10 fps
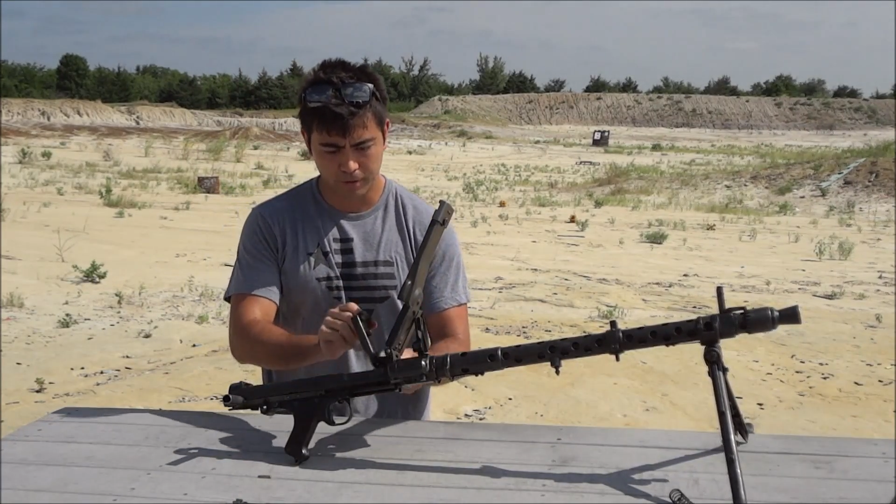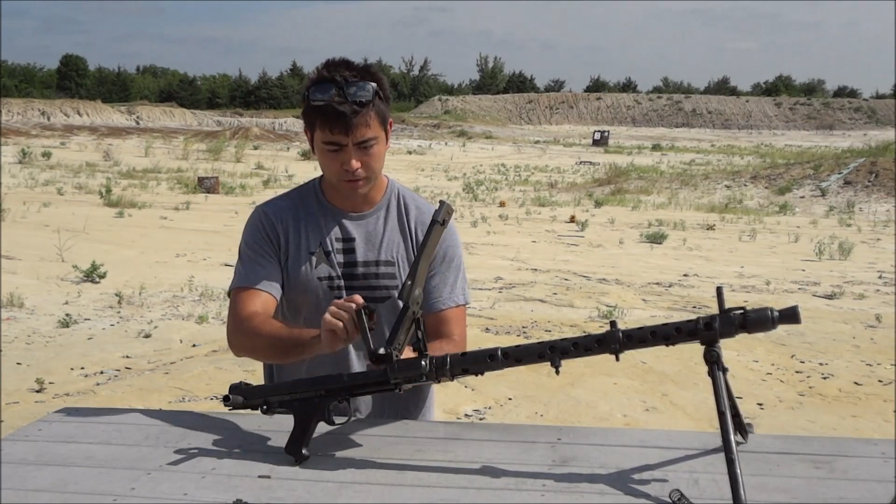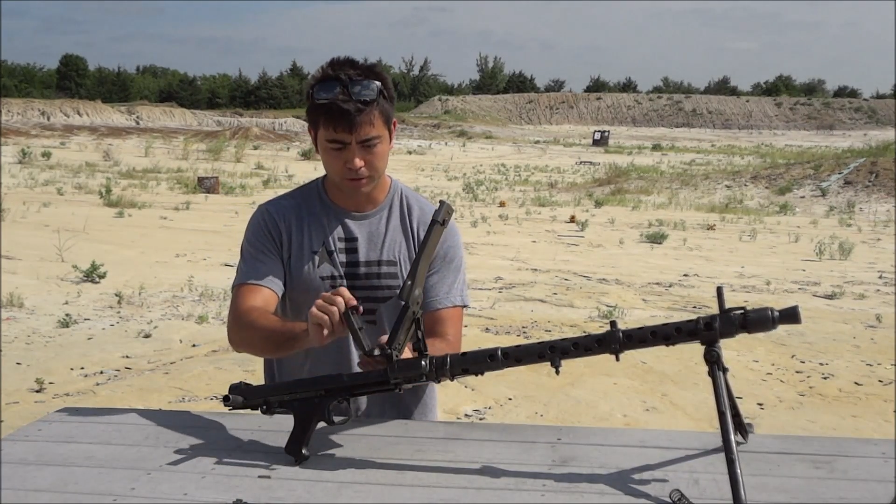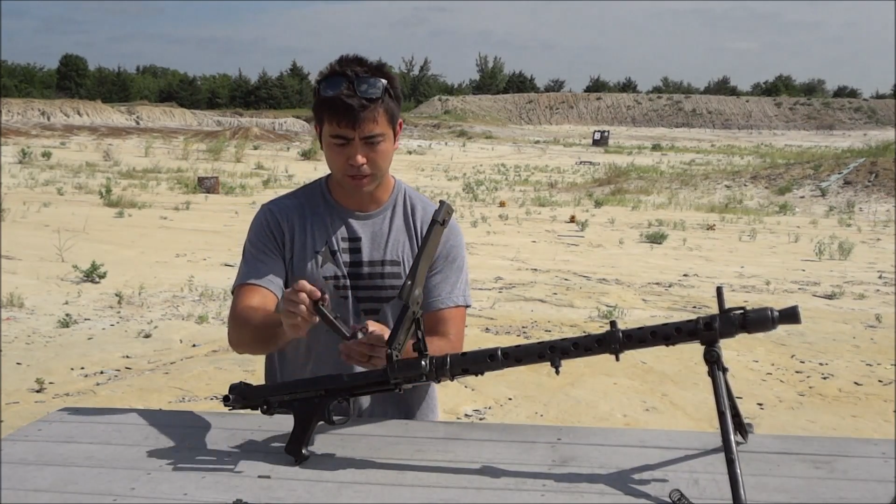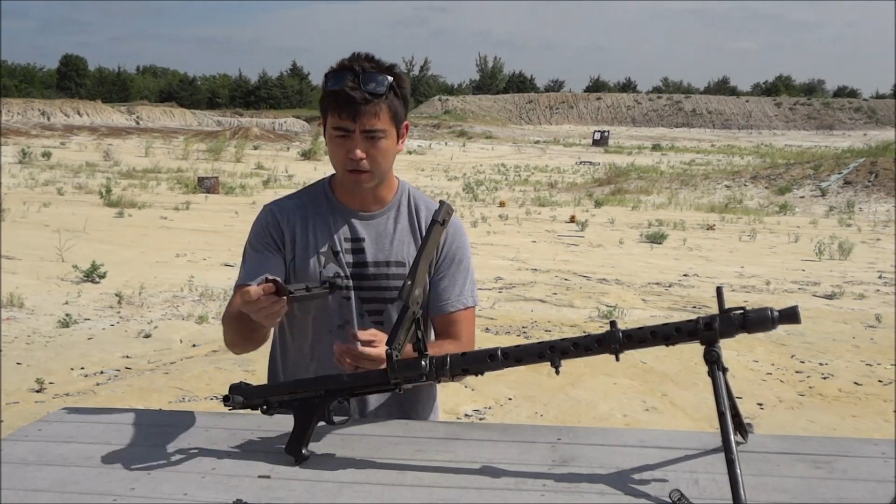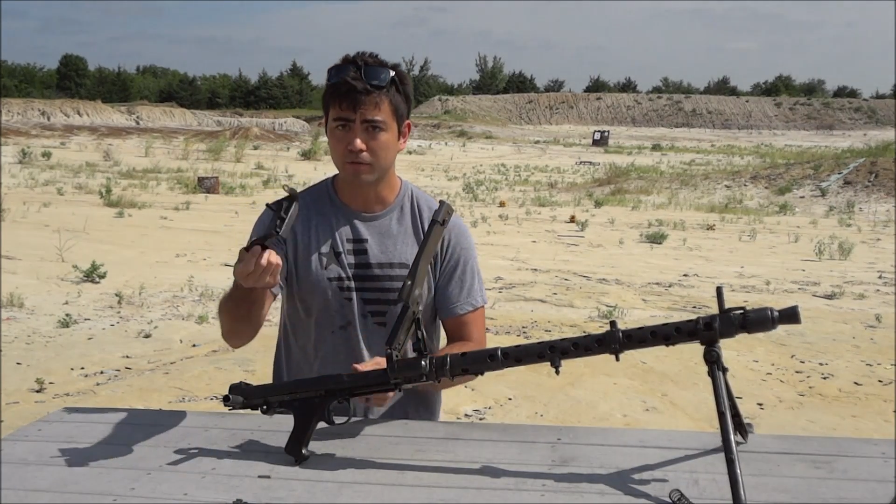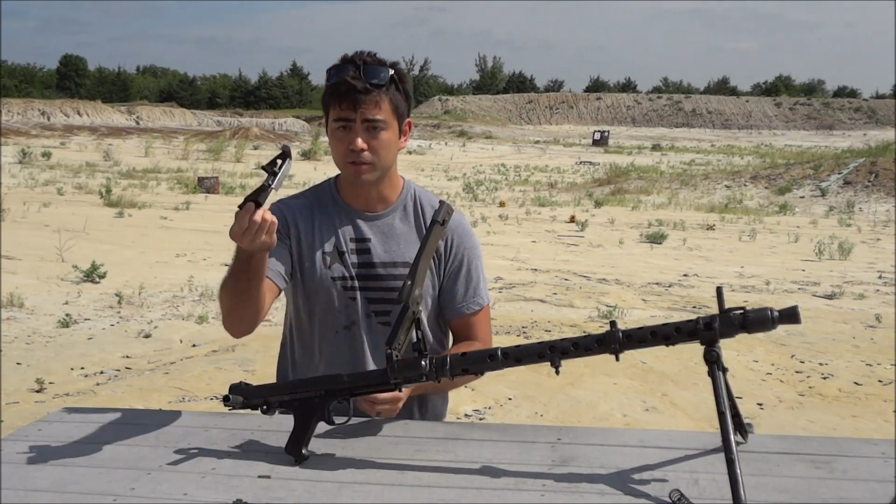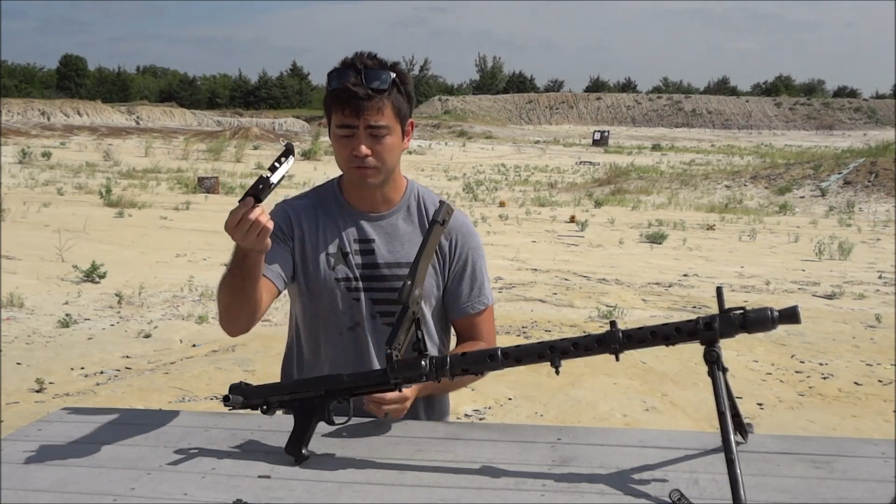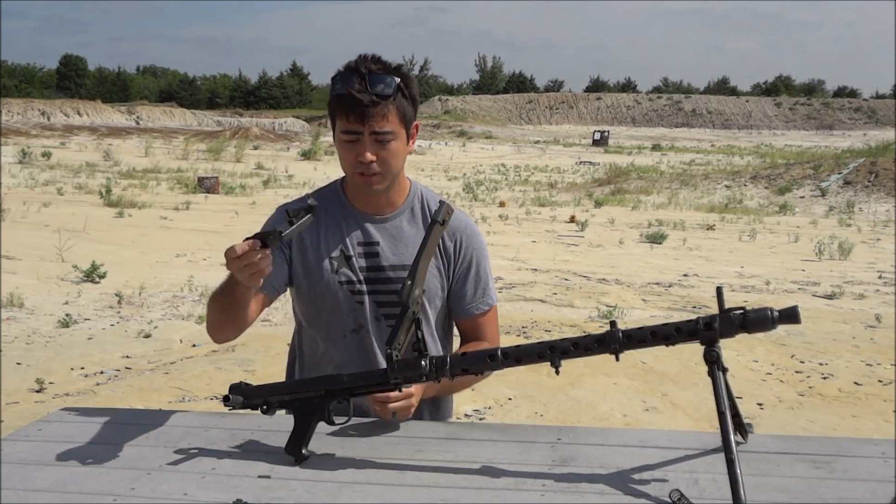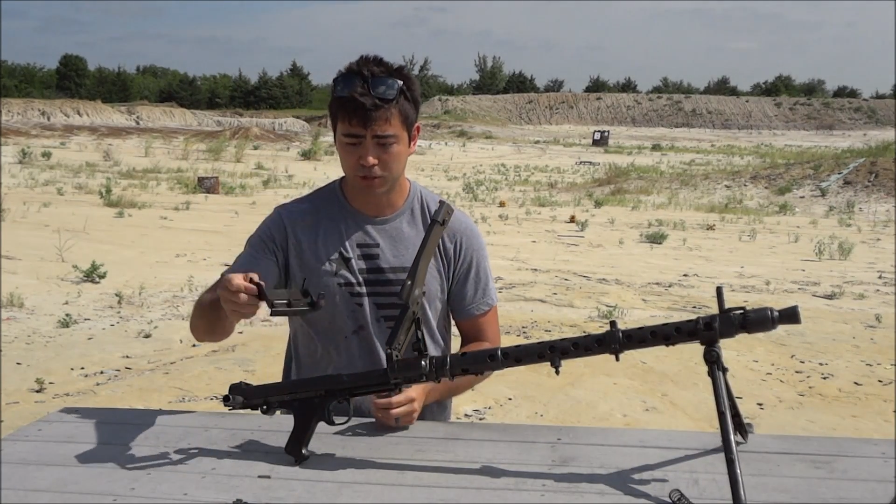can just take off
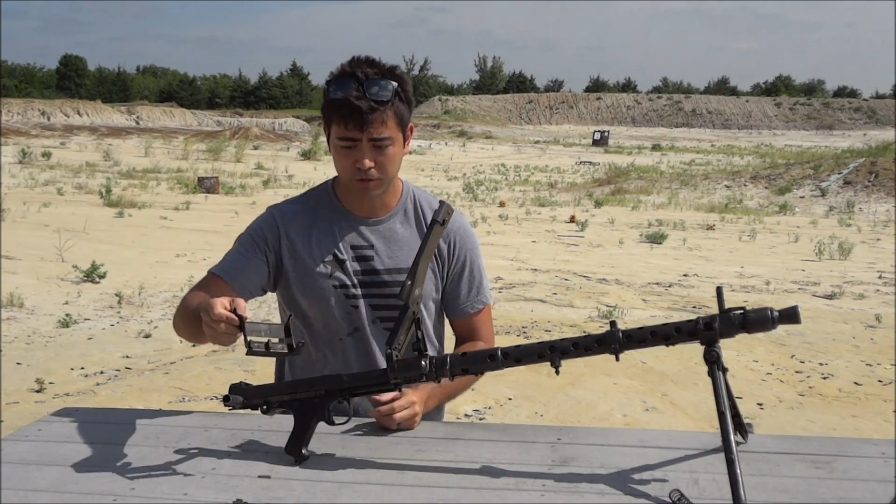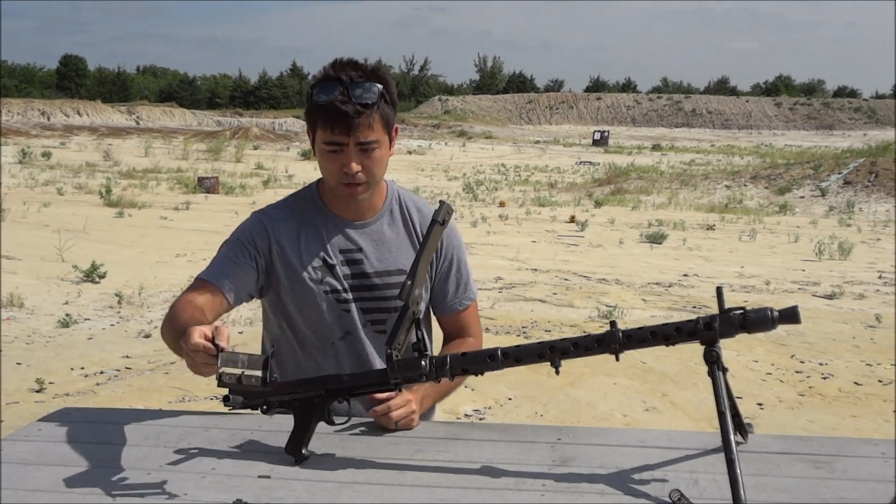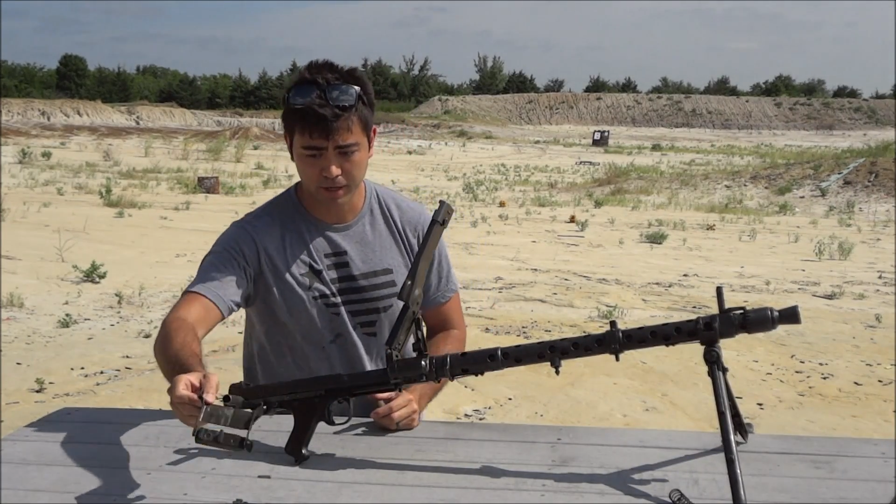this feed tray,